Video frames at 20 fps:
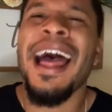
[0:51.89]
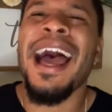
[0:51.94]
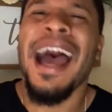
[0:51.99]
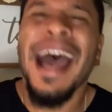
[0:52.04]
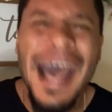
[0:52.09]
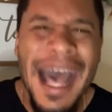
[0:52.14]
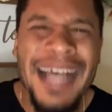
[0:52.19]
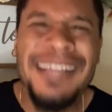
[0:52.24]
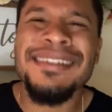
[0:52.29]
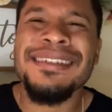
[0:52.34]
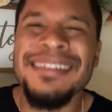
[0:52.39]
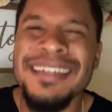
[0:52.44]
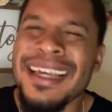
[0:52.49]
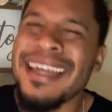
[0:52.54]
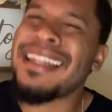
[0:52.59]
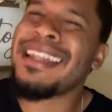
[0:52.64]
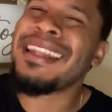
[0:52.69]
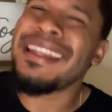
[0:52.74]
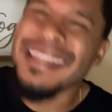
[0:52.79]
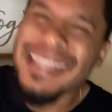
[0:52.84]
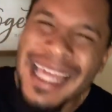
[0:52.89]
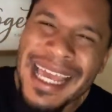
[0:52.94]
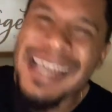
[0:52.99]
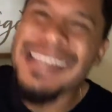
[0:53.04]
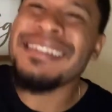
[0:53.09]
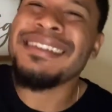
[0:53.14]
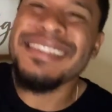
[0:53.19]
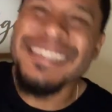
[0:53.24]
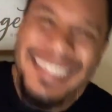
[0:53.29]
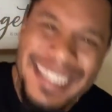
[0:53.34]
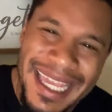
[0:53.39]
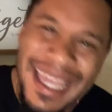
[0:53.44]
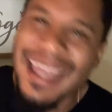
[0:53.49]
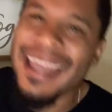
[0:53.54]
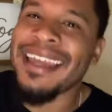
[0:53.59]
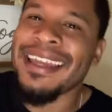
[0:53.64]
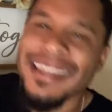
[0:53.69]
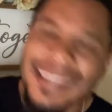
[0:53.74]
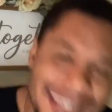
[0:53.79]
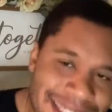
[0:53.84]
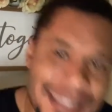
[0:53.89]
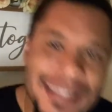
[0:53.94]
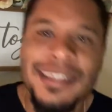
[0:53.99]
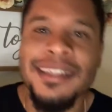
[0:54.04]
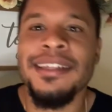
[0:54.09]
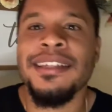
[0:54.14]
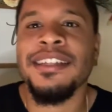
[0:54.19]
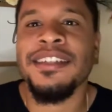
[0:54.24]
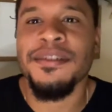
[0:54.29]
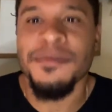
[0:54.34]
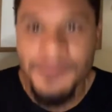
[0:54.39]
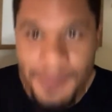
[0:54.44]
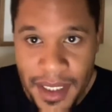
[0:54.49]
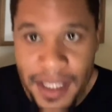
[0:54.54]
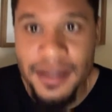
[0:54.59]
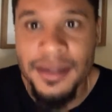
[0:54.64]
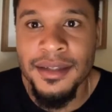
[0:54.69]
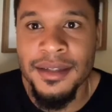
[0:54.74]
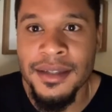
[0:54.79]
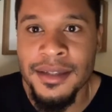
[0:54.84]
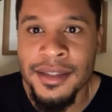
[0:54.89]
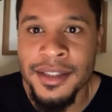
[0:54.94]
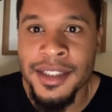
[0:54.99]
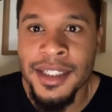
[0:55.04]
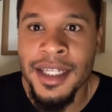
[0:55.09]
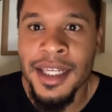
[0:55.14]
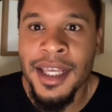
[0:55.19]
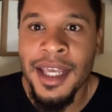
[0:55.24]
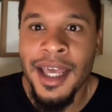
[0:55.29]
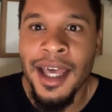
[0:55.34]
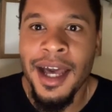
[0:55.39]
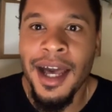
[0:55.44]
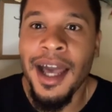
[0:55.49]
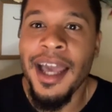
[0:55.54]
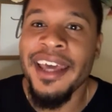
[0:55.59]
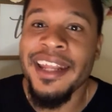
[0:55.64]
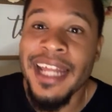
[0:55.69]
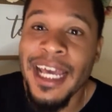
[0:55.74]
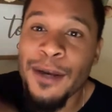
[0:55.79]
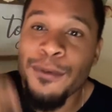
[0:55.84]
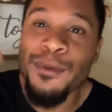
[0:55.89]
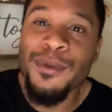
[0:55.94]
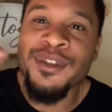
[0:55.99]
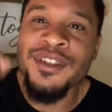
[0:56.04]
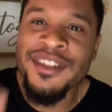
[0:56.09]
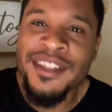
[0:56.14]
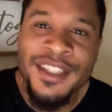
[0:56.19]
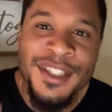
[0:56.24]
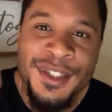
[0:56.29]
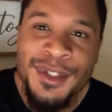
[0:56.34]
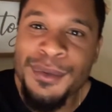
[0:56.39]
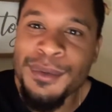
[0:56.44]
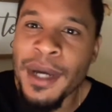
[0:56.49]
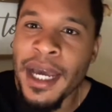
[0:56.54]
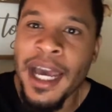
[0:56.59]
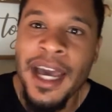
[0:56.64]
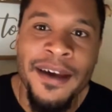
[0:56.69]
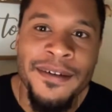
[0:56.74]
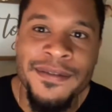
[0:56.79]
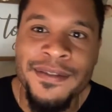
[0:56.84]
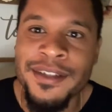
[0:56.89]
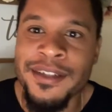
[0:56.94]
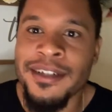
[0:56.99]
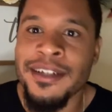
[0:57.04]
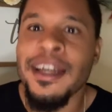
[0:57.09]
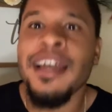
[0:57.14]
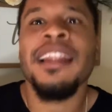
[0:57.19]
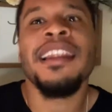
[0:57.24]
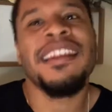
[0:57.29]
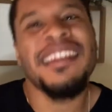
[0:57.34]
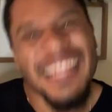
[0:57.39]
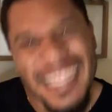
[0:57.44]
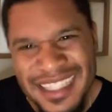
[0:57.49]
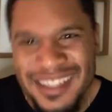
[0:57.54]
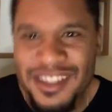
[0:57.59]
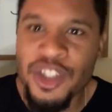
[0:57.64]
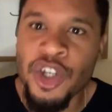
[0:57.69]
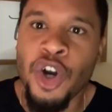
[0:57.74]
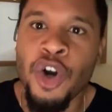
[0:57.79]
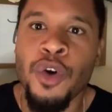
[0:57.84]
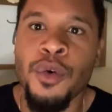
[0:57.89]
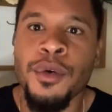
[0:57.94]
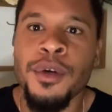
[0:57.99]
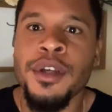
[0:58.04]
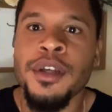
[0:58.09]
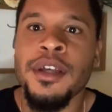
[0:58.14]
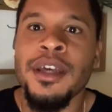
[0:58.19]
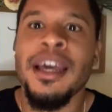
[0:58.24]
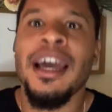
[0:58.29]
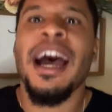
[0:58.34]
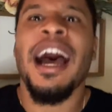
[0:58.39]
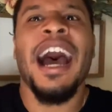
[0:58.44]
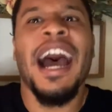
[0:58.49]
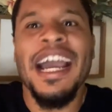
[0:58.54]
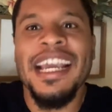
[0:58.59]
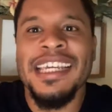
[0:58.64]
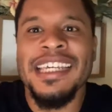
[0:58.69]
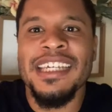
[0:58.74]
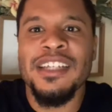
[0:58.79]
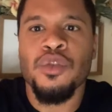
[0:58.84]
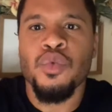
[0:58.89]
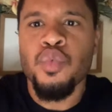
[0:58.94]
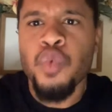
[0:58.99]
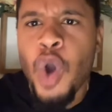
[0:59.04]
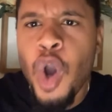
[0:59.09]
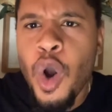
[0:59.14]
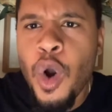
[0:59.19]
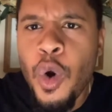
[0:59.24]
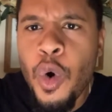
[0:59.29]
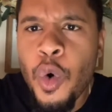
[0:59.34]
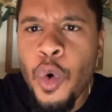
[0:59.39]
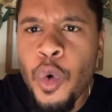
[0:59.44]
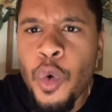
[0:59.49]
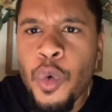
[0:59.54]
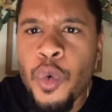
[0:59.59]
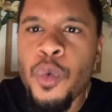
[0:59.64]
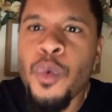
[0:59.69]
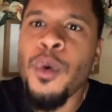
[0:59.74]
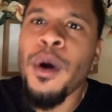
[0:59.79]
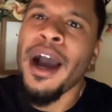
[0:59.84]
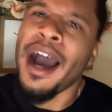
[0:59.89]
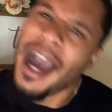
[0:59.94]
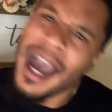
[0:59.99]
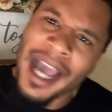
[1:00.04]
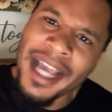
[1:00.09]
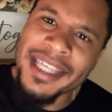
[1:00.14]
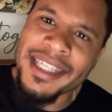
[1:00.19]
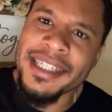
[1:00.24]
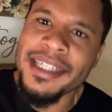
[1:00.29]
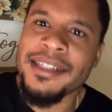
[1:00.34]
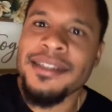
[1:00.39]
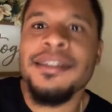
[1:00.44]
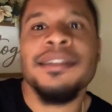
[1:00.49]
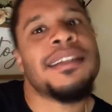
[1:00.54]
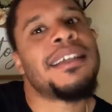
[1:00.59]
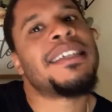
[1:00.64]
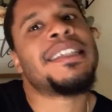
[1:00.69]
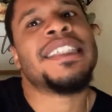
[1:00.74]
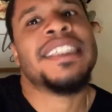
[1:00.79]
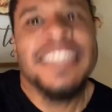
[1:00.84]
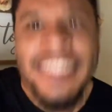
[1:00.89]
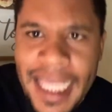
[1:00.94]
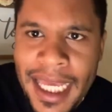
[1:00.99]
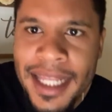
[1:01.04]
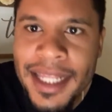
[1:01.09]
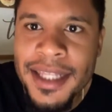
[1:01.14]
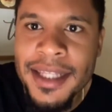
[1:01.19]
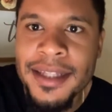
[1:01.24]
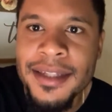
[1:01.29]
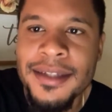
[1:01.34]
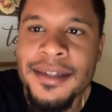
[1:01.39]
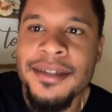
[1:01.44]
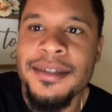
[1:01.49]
I said, let's get into this message. And I will see you after. Let's go. iKidz. Woo! iKidz, get it.